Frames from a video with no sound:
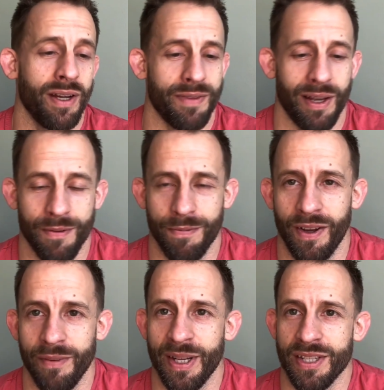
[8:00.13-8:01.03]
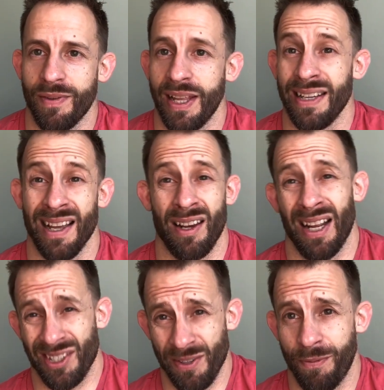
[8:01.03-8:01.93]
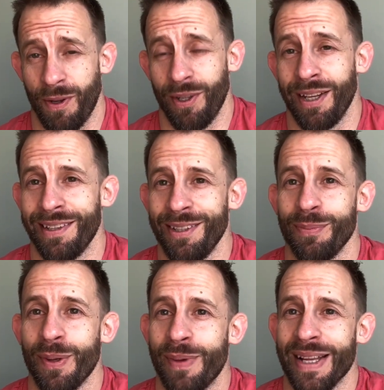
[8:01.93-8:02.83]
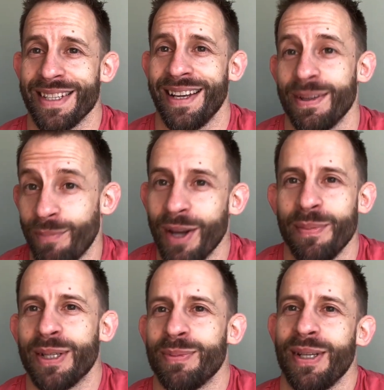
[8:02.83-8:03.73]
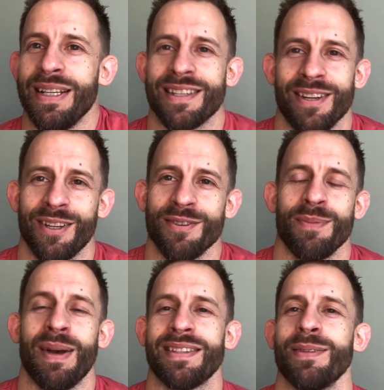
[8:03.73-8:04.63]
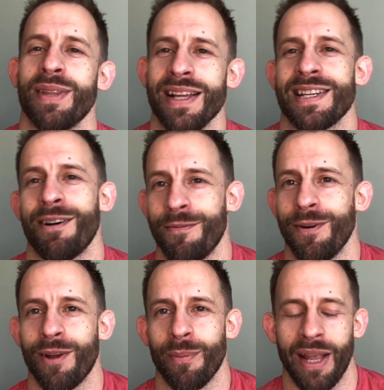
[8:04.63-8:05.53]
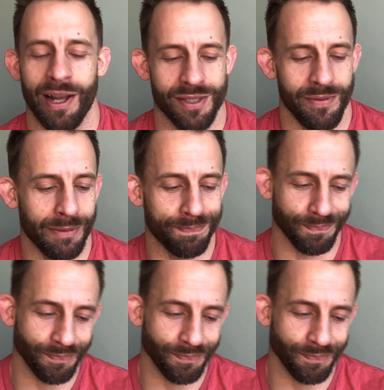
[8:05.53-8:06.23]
after like 5 minutes of laying down, I actually felt like a little bit better. It might have been completely psychosomatic, but that's how I felt coming out of it.